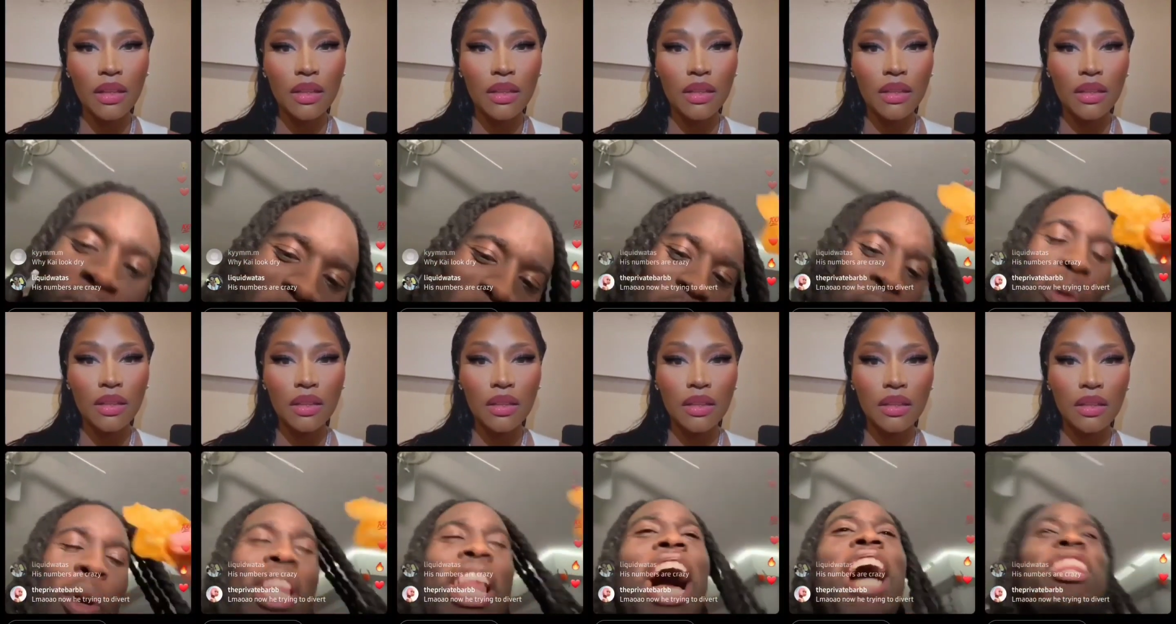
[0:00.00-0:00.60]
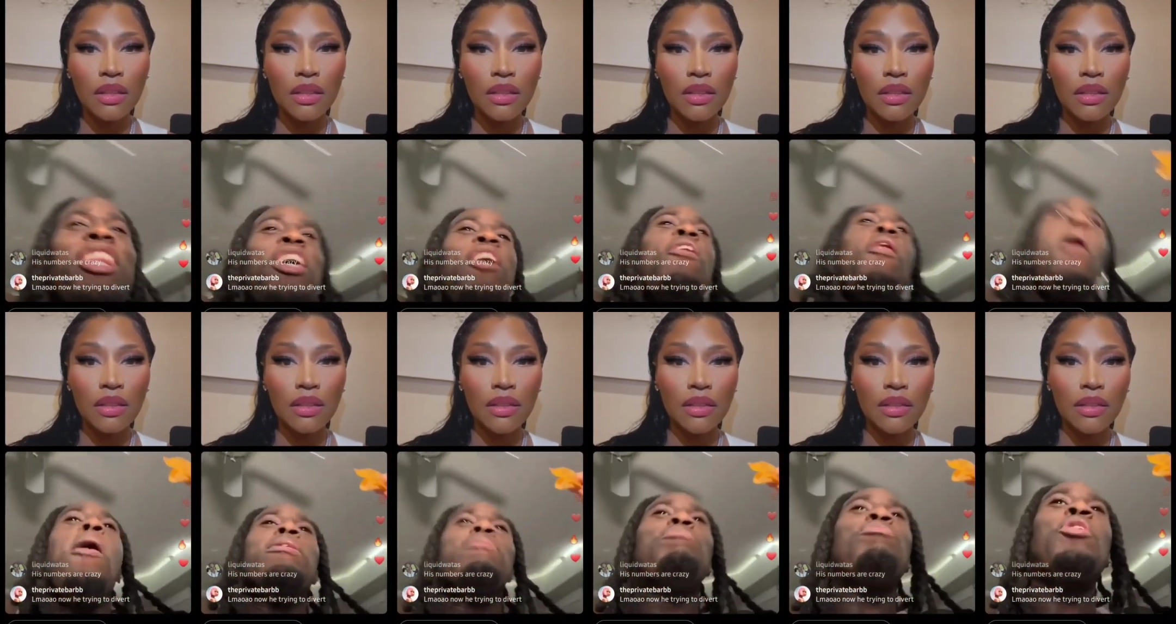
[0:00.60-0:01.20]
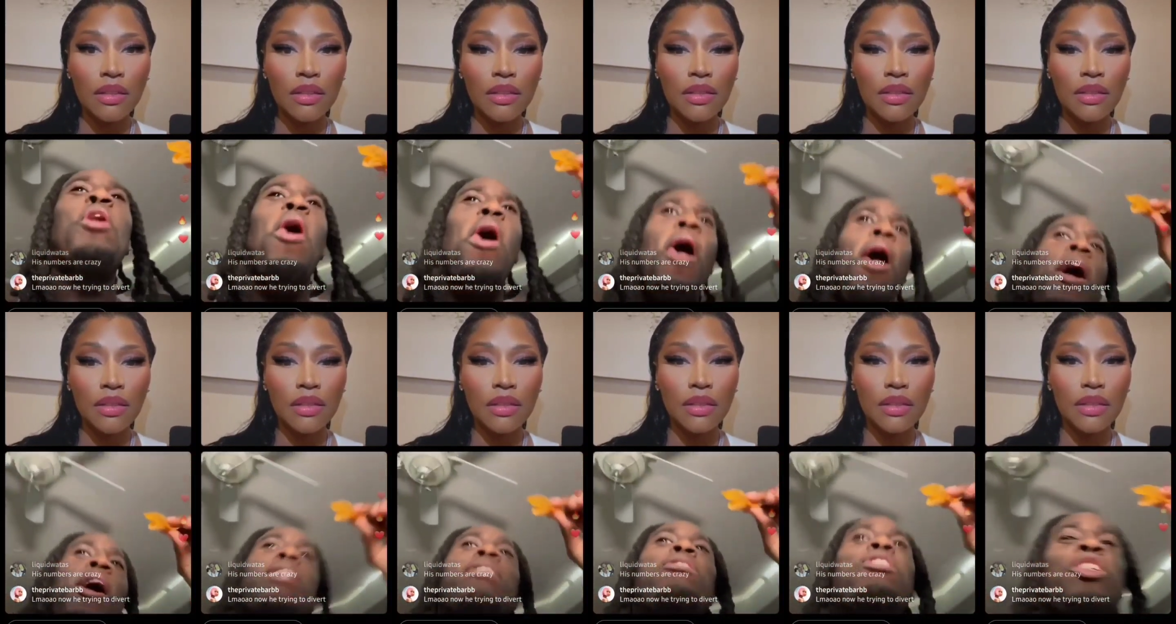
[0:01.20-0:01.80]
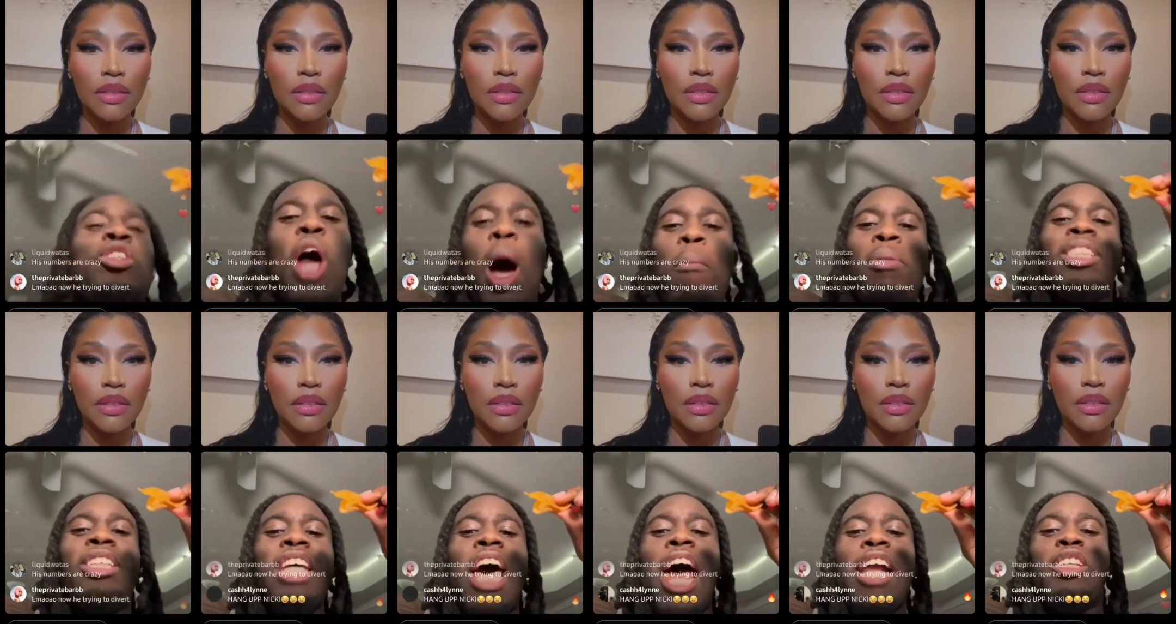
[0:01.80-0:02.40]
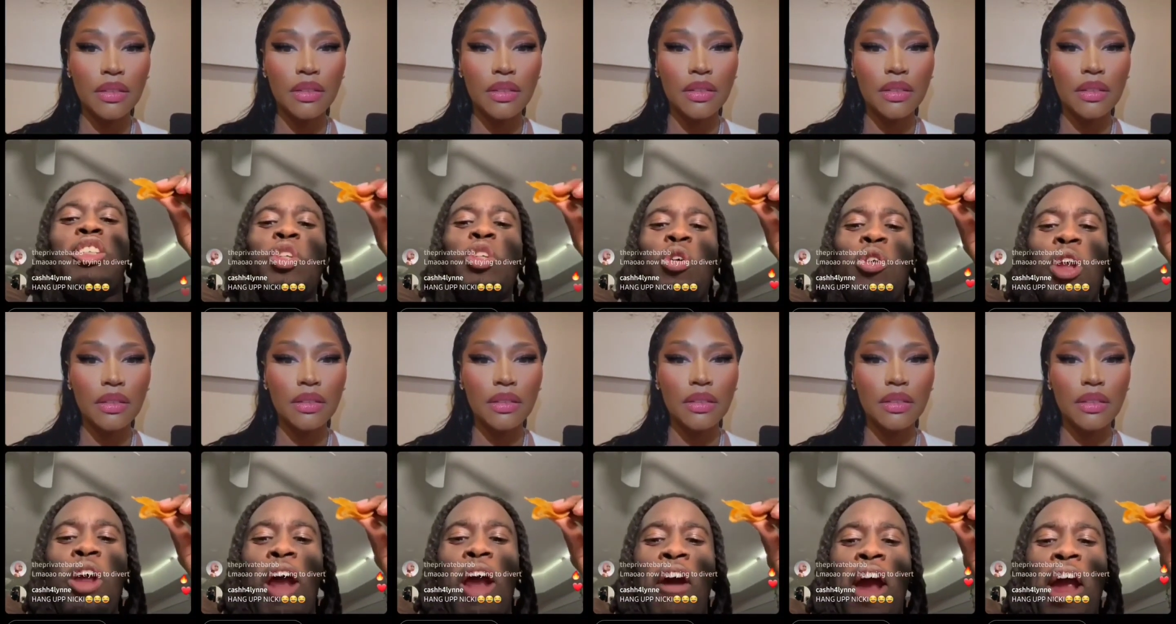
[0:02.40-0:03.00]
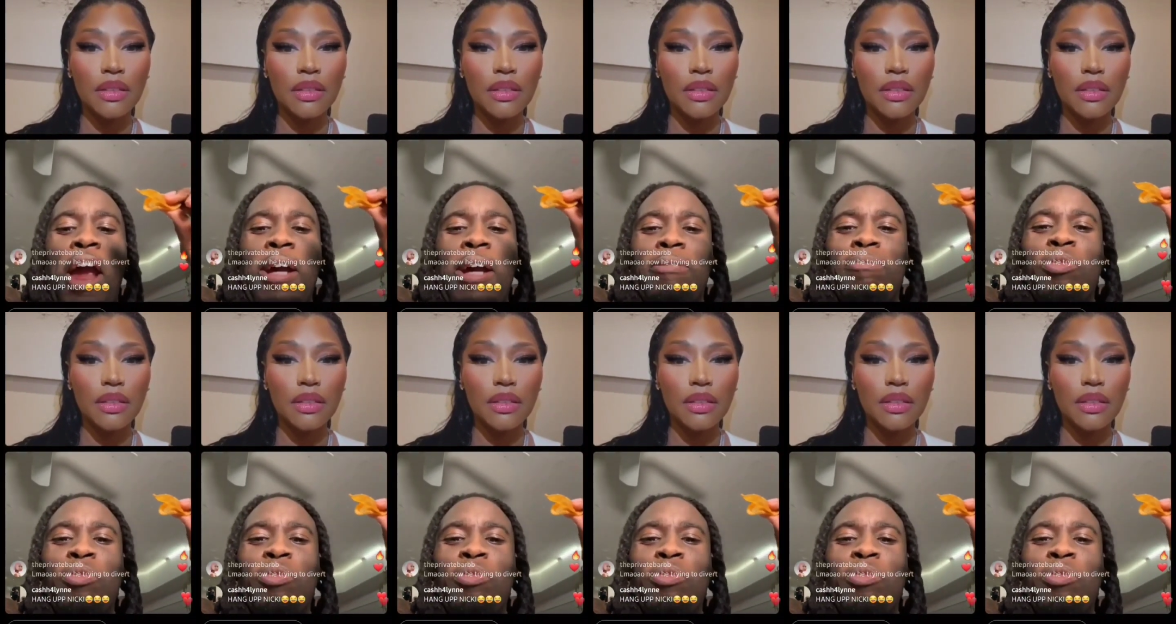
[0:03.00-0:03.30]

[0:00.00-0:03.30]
Speaker 1: so we locked in. You know, I'm a sad too. You know that, right?